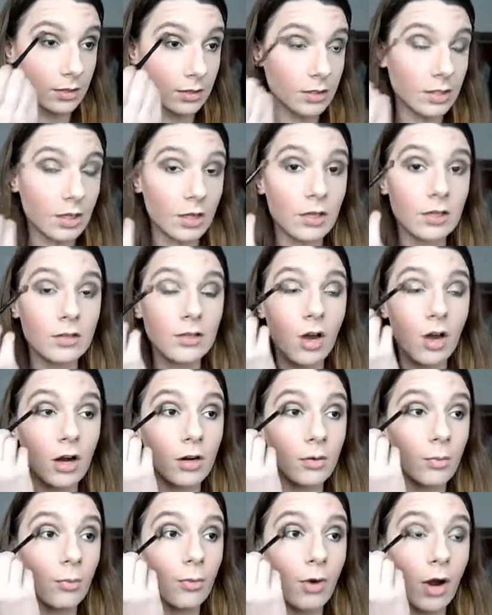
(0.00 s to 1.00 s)
The
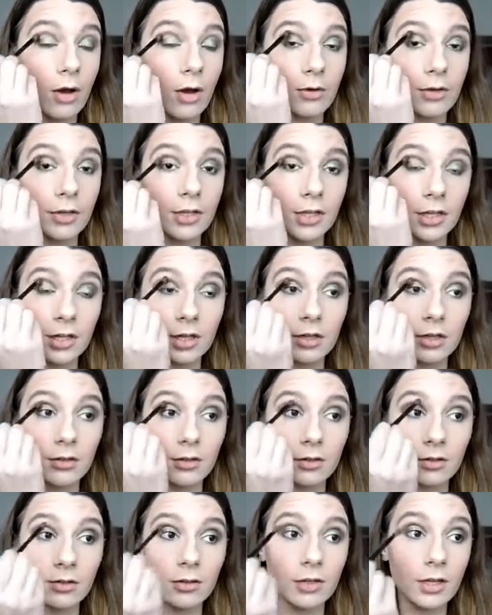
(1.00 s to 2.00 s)
dark brown
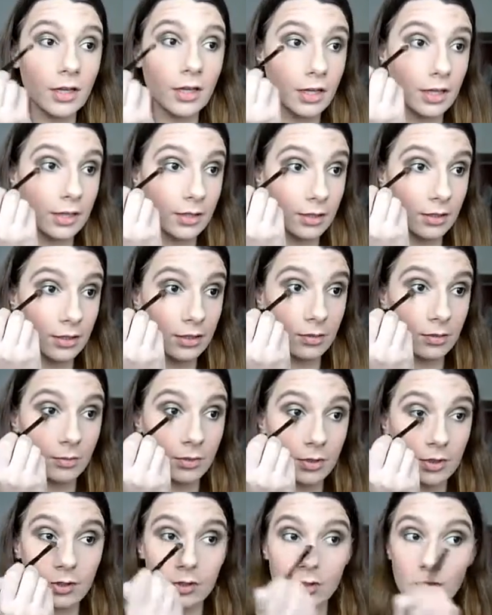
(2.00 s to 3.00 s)
here and a little
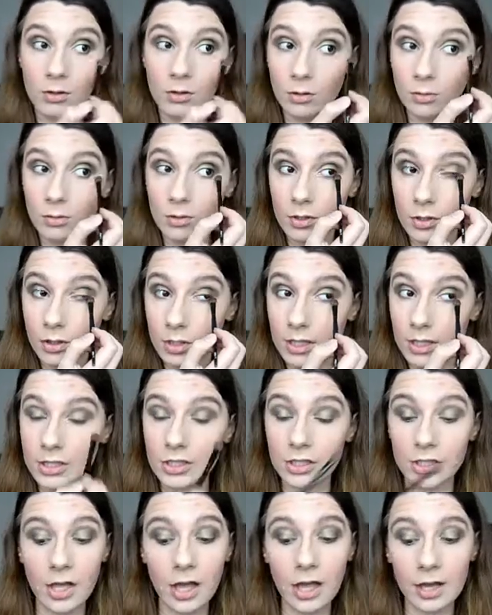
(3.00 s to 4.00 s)
bit in the lower
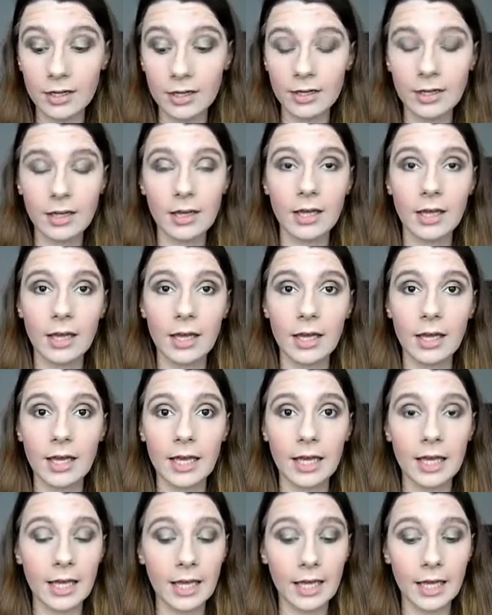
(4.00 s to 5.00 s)
lash line,
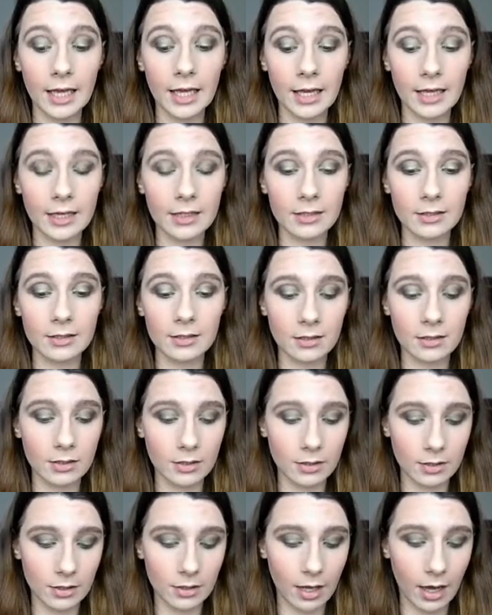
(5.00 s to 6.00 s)
and
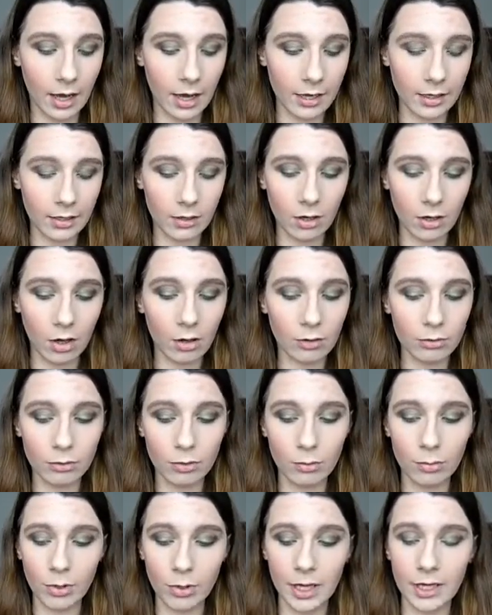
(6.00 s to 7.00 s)
I
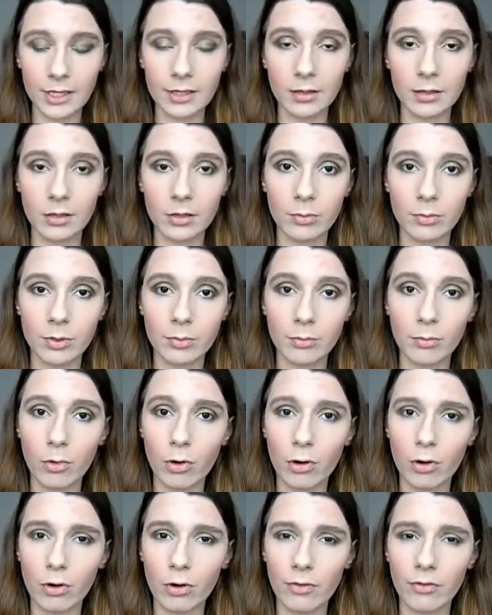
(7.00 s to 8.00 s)
also applied a little bit
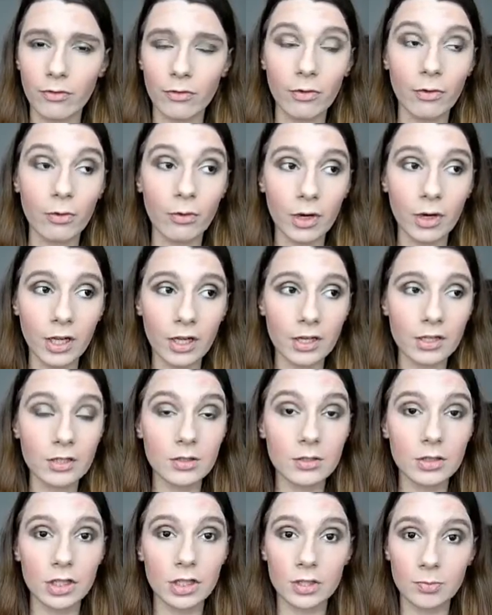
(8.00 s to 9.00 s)
more of green
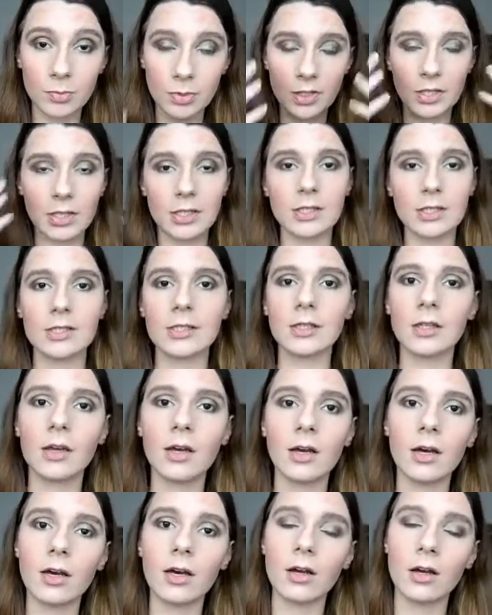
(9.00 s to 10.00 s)
just because
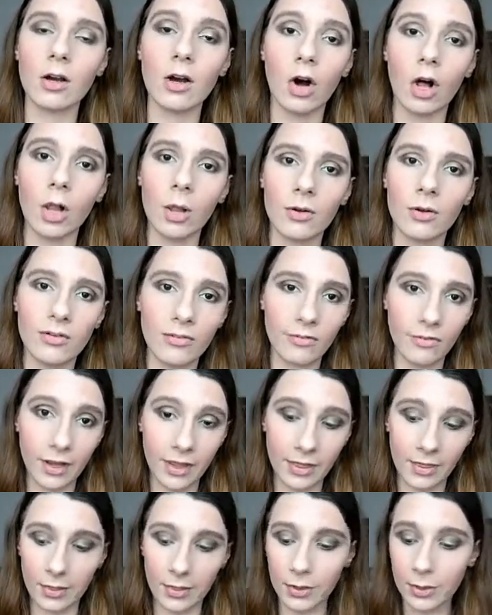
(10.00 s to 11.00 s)
the color
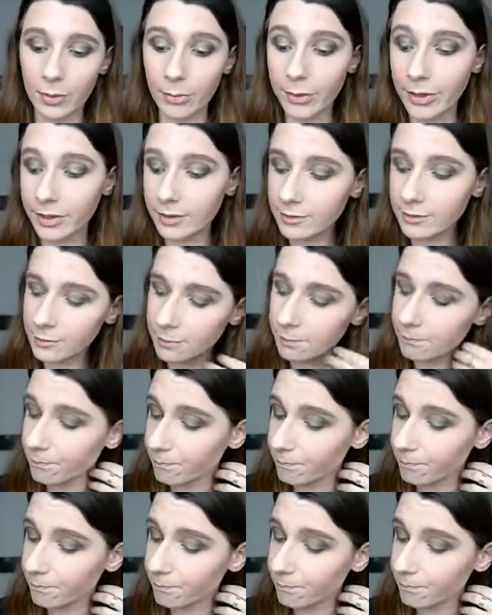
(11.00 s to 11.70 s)
fade a little bit.